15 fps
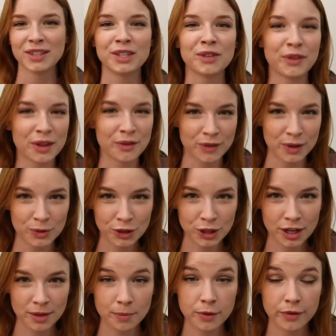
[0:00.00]
So for the
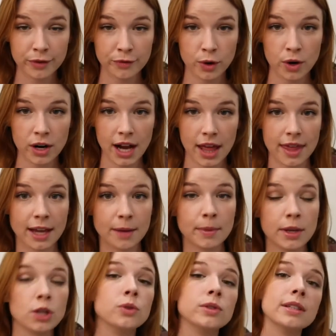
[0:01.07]
future, moving forward, I think I'm
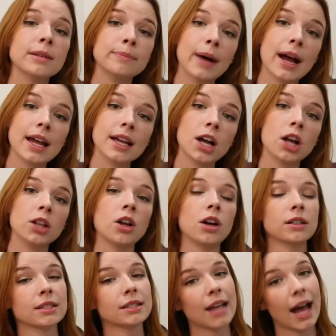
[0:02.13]
gonna use the bike
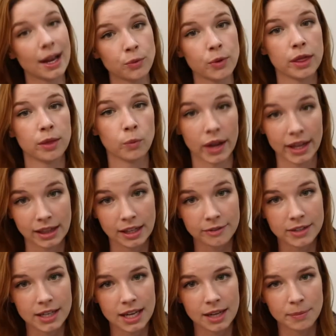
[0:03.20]
alongside with
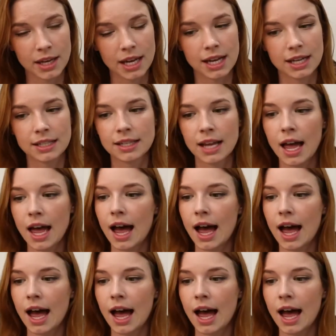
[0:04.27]
weightlifting because